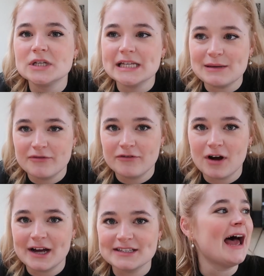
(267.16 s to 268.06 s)
deep
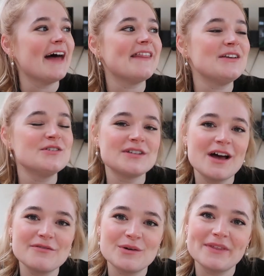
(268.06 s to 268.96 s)
fried, and then you
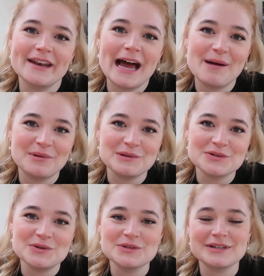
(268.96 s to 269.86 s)
serve it with an apple
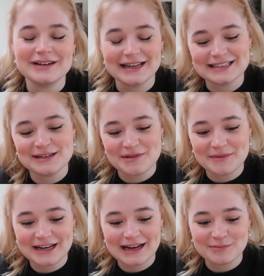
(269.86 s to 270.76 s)
sauce, and you like dip them
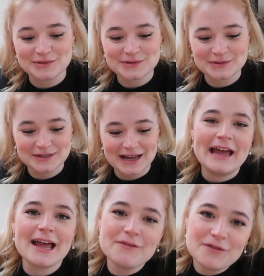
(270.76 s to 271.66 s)
in an apple sauce.
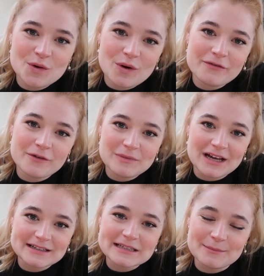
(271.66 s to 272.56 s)
If you are from
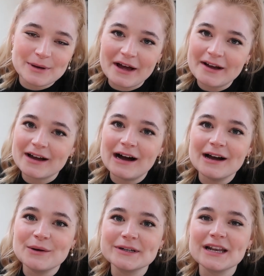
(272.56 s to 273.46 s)
Luxembourg,
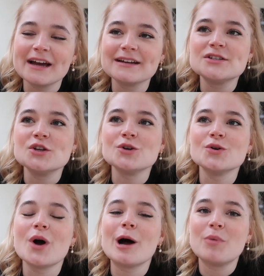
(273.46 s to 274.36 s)
I would like
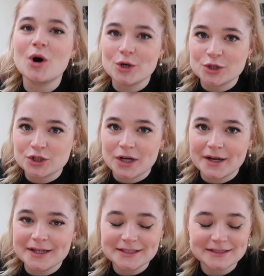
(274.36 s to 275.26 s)
to
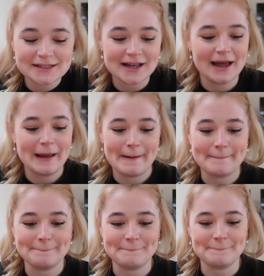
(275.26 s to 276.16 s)
apologize.
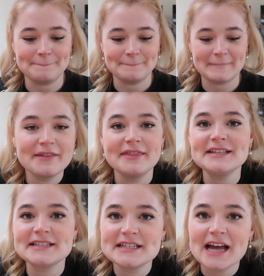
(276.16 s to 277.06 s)
Um,
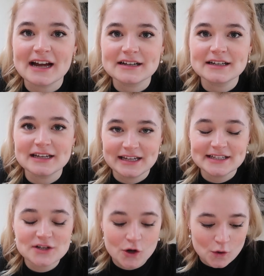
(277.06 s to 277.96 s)
this snack
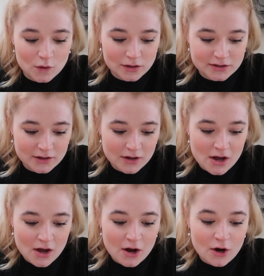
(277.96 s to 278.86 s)
is called
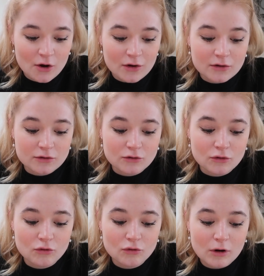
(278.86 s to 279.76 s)

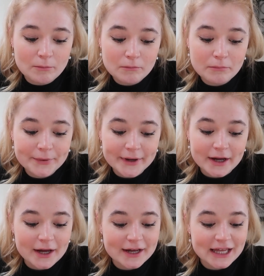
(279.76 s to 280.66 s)

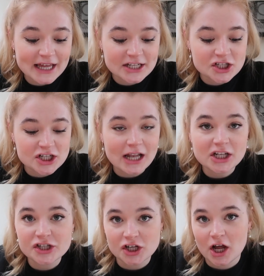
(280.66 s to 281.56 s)

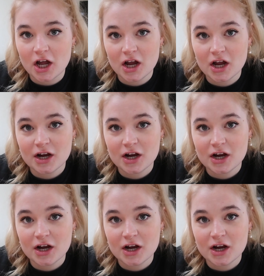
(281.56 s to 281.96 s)
Gromperekichelcher.